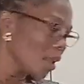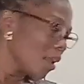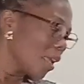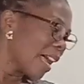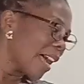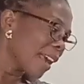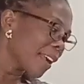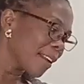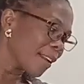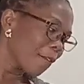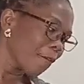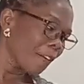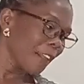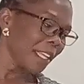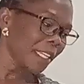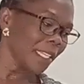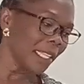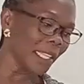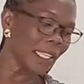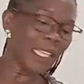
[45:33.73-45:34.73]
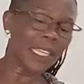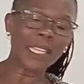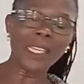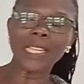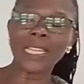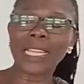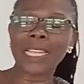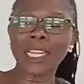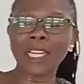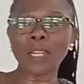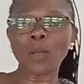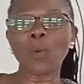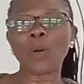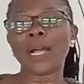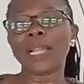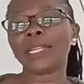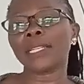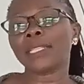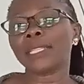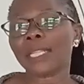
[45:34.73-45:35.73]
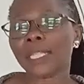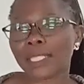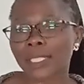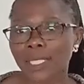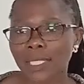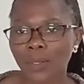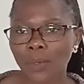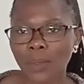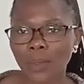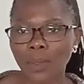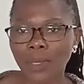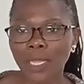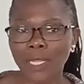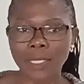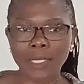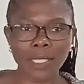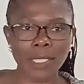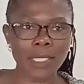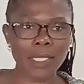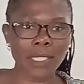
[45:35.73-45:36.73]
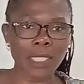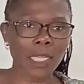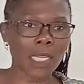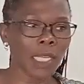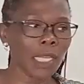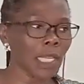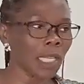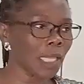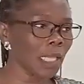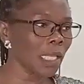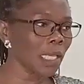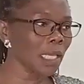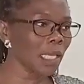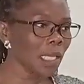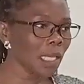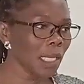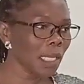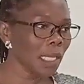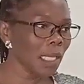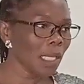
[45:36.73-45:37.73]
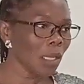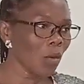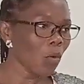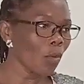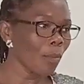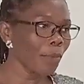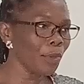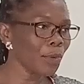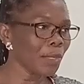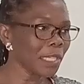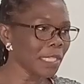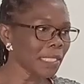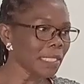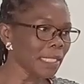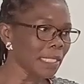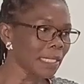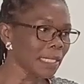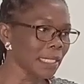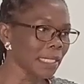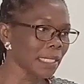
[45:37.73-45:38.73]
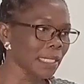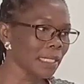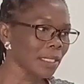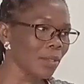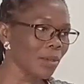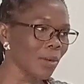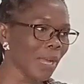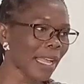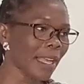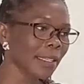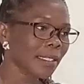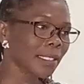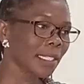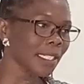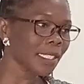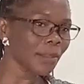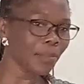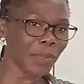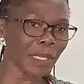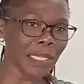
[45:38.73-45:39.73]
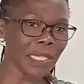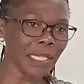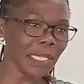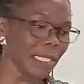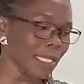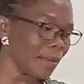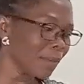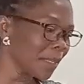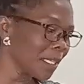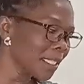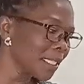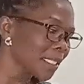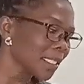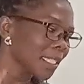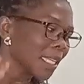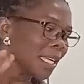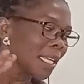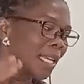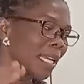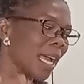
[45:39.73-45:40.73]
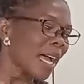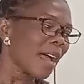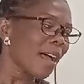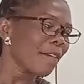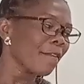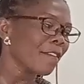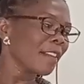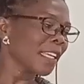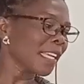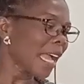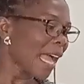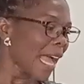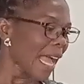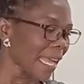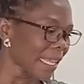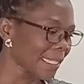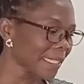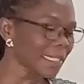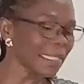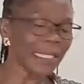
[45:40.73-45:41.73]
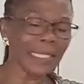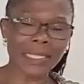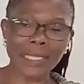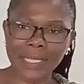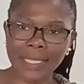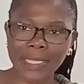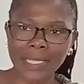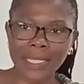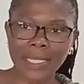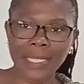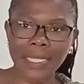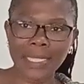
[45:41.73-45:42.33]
aggravate the inequalities existing in the communities. So accessibility means having access